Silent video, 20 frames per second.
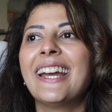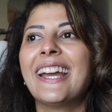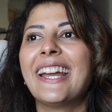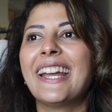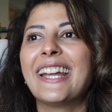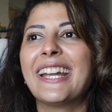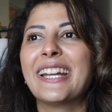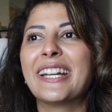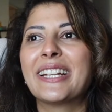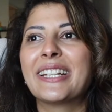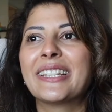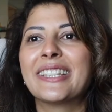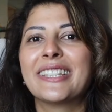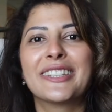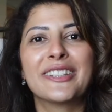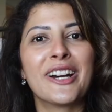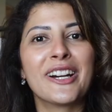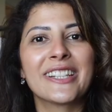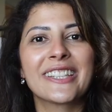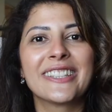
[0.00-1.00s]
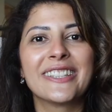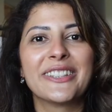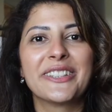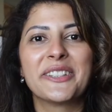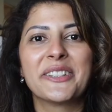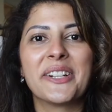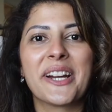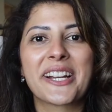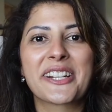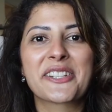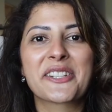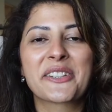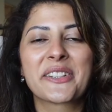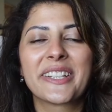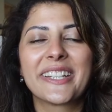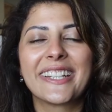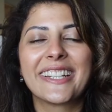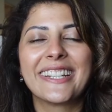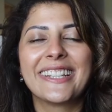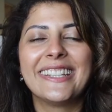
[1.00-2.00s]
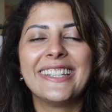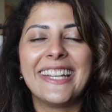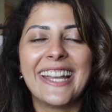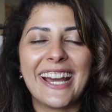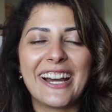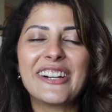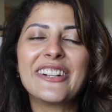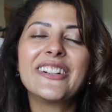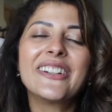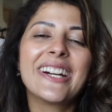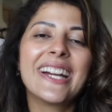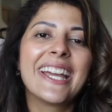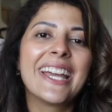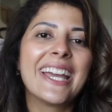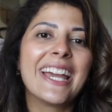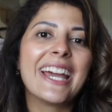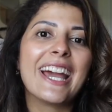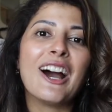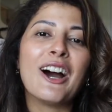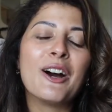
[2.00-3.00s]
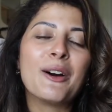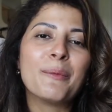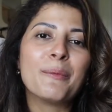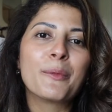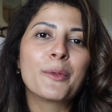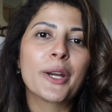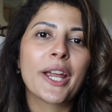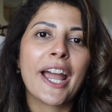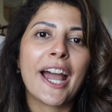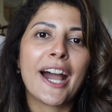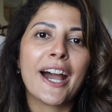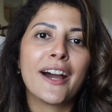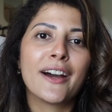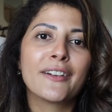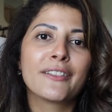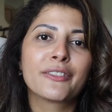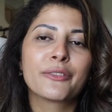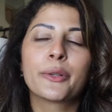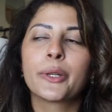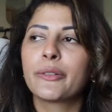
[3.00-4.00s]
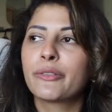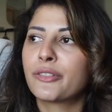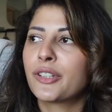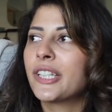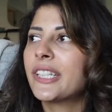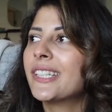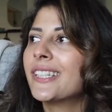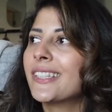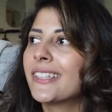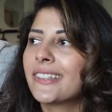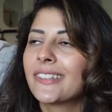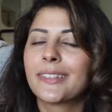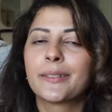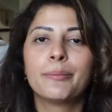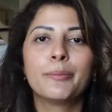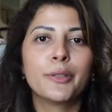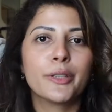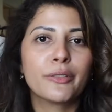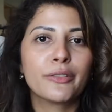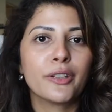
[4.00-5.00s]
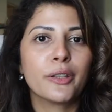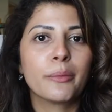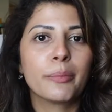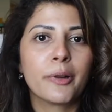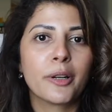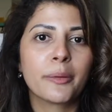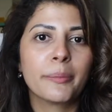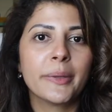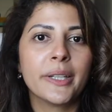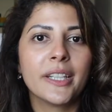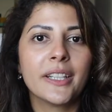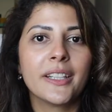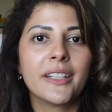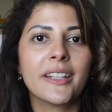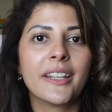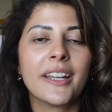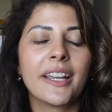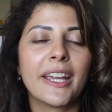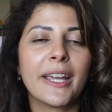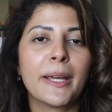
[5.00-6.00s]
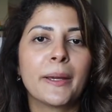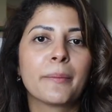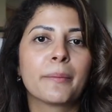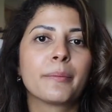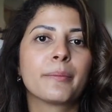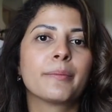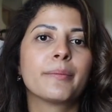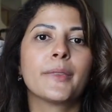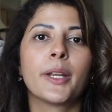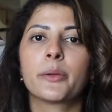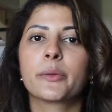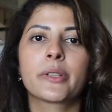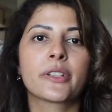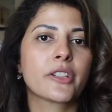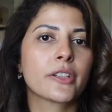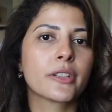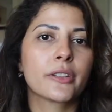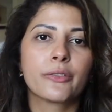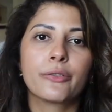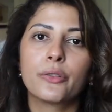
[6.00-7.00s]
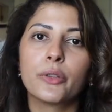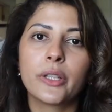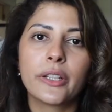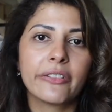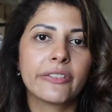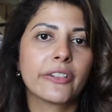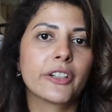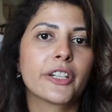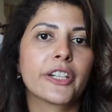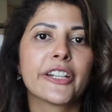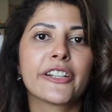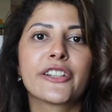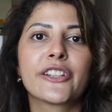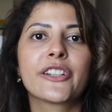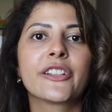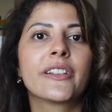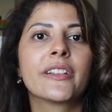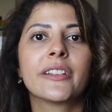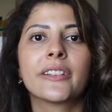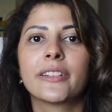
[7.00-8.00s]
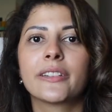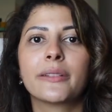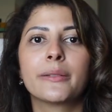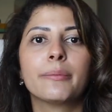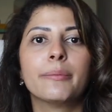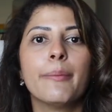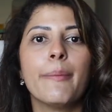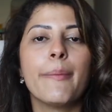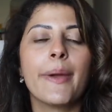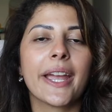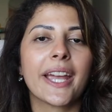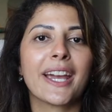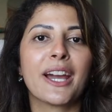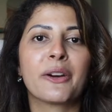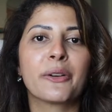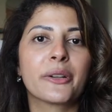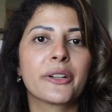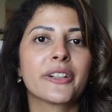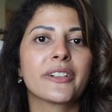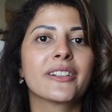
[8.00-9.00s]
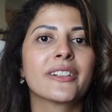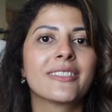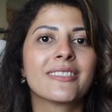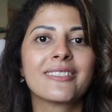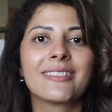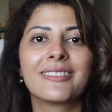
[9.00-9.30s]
uh, talking to you actually now. Um, we have, we've rented this beautiful apartment um, that was just fully furnished to make our